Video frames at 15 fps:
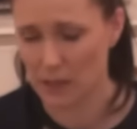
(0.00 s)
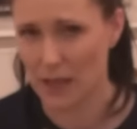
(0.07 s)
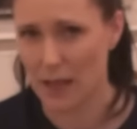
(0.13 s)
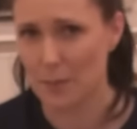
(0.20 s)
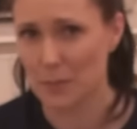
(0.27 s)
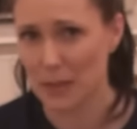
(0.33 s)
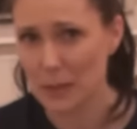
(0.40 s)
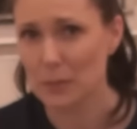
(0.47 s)

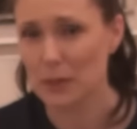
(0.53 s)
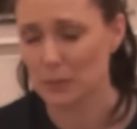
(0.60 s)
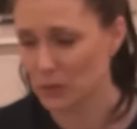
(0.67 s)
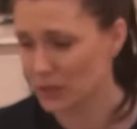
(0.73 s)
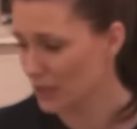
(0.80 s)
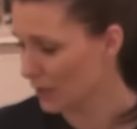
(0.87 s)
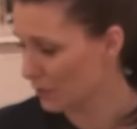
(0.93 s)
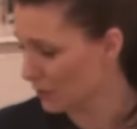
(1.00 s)
I might be able
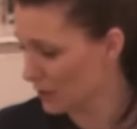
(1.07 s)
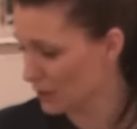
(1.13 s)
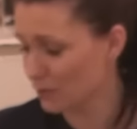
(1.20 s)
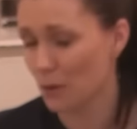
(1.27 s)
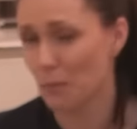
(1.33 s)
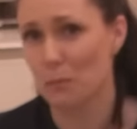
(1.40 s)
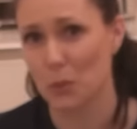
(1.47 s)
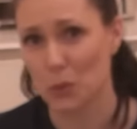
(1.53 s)
to get rid
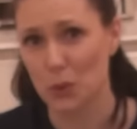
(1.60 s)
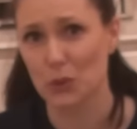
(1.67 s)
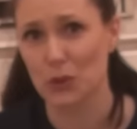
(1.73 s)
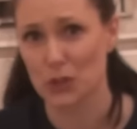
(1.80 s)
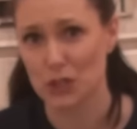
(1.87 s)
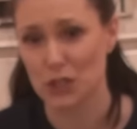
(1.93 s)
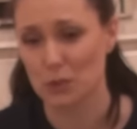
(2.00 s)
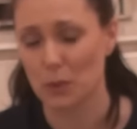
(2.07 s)
of more
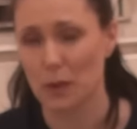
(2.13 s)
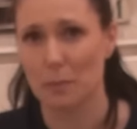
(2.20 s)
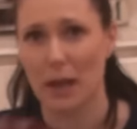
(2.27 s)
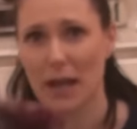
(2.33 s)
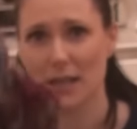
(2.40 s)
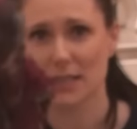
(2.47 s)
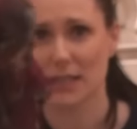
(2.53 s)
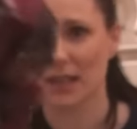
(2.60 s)
than just one
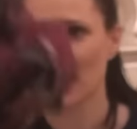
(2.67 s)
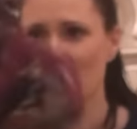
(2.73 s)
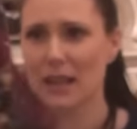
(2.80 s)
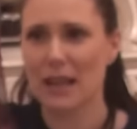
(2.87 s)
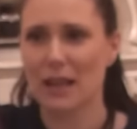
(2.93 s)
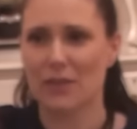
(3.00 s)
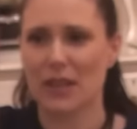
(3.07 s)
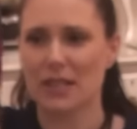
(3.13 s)
basket.
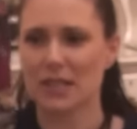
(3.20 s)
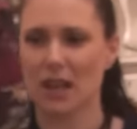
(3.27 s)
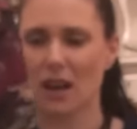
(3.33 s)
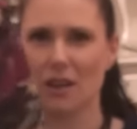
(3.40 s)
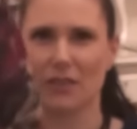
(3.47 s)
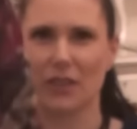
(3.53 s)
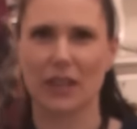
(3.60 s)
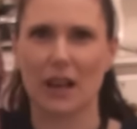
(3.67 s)
This
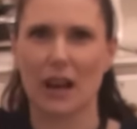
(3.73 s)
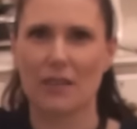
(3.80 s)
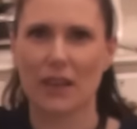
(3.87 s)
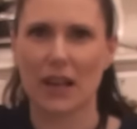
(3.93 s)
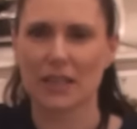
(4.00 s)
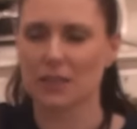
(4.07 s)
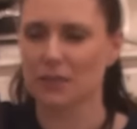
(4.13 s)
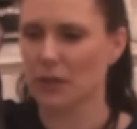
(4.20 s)
scarf here, I've
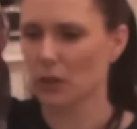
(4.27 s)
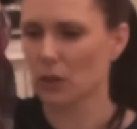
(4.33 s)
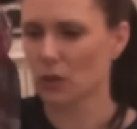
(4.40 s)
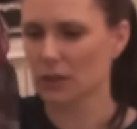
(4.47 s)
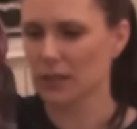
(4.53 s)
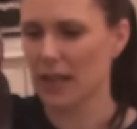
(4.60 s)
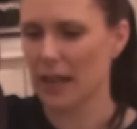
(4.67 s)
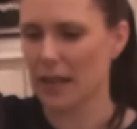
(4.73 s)
had it for a
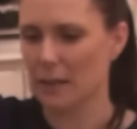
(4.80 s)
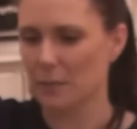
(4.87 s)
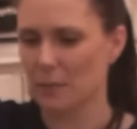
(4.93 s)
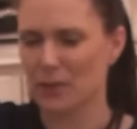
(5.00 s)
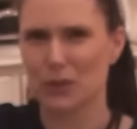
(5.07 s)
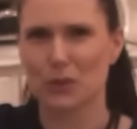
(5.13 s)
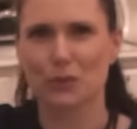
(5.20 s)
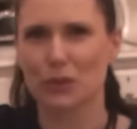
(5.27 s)
long time,
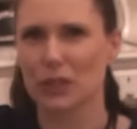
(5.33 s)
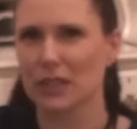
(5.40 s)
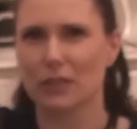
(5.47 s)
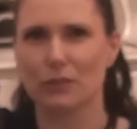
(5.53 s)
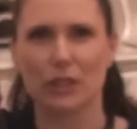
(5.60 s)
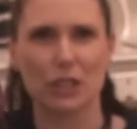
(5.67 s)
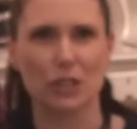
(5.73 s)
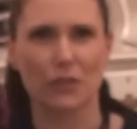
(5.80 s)
don't really
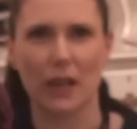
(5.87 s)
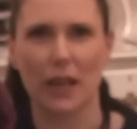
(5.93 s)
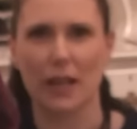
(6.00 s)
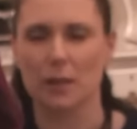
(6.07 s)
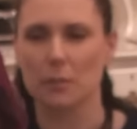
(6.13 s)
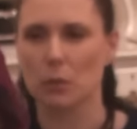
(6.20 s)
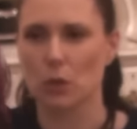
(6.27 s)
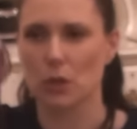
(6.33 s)
reach for it
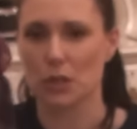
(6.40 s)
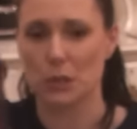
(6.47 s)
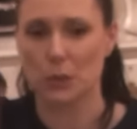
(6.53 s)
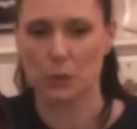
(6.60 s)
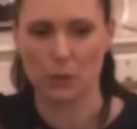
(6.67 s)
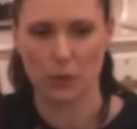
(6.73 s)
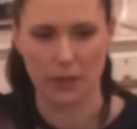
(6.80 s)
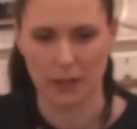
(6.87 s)
anymore, so
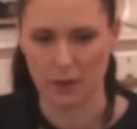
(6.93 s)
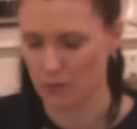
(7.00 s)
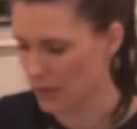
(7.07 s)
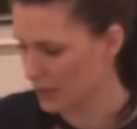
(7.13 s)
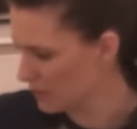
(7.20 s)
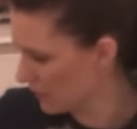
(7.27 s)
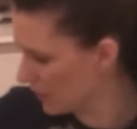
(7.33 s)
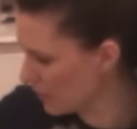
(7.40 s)
we're going to get
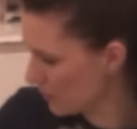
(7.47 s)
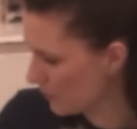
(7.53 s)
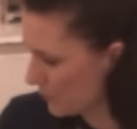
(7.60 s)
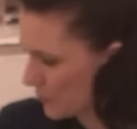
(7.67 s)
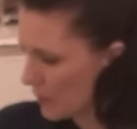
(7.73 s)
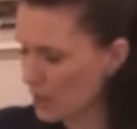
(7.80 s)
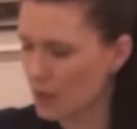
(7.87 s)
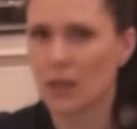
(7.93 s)
rid of
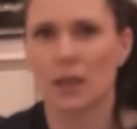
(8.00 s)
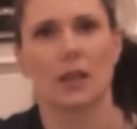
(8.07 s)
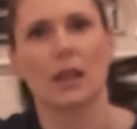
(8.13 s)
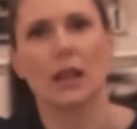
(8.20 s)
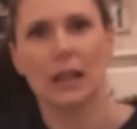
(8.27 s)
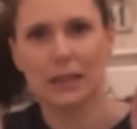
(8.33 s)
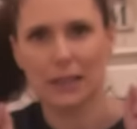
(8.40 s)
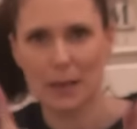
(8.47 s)
it.
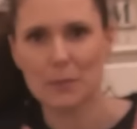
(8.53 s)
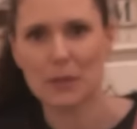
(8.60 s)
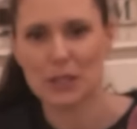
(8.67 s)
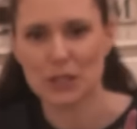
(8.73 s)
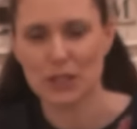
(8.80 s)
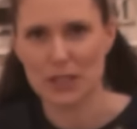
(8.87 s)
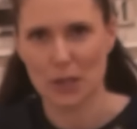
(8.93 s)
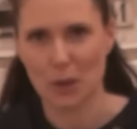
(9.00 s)
Let me
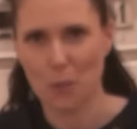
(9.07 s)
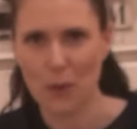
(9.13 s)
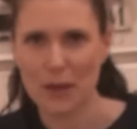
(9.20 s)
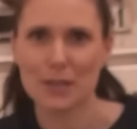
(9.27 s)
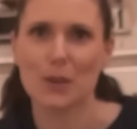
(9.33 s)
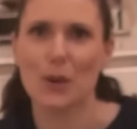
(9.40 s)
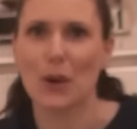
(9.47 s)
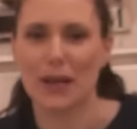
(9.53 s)
just
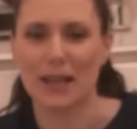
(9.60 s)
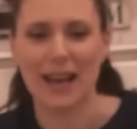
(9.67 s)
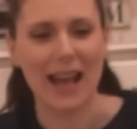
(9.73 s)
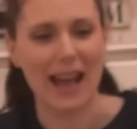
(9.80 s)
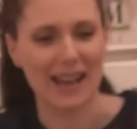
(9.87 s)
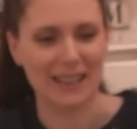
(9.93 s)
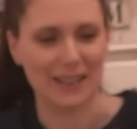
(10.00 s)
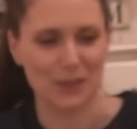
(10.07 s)
whiz on
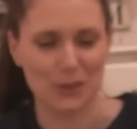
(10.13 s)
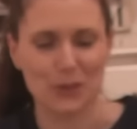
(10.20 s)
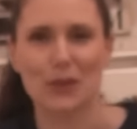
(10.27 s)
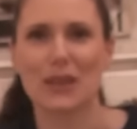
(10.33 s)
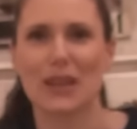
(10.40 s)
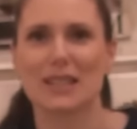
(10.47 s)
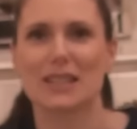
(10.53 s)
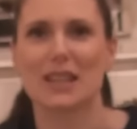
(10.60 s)
and go through
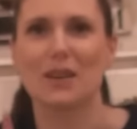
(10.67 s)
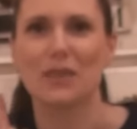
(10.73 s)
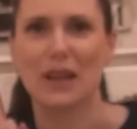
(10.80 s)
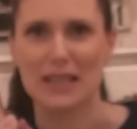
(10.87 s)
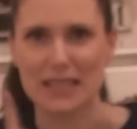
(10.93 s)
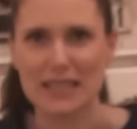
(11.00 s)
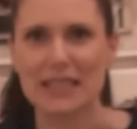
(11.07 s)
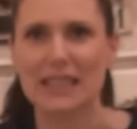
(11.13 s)
this stuff
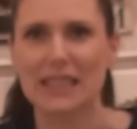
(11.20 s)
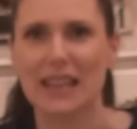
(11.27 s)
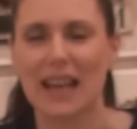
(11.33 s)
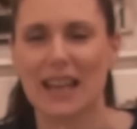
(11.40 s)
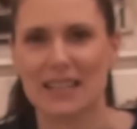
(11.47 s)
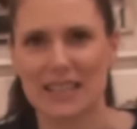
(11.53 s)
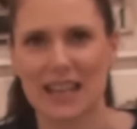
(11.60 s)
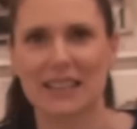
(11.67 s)
and see
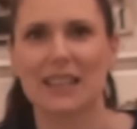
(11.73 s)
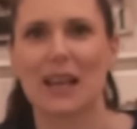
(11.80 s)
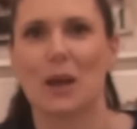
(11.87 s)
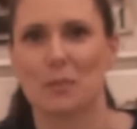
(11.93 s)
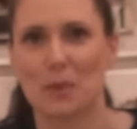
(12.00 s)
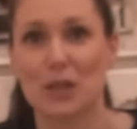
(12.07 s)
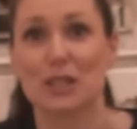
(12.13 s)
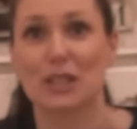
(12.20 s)
exactly how
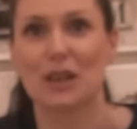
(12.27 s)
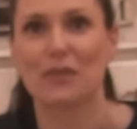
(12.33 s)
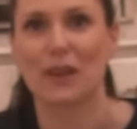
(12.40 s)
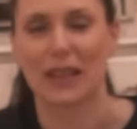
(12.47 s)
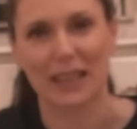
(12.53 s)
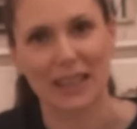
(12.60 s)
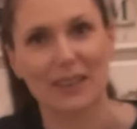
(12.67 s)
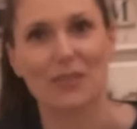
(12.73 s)
much stuff I
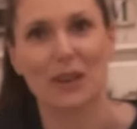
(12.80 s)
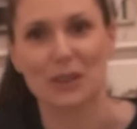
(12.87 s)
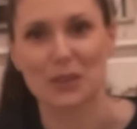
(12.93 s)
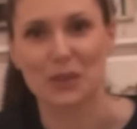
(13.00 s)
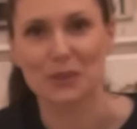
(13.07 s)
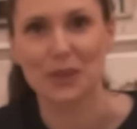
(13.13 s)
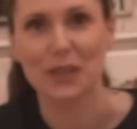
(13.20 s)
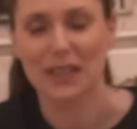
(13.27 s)
can get rid of,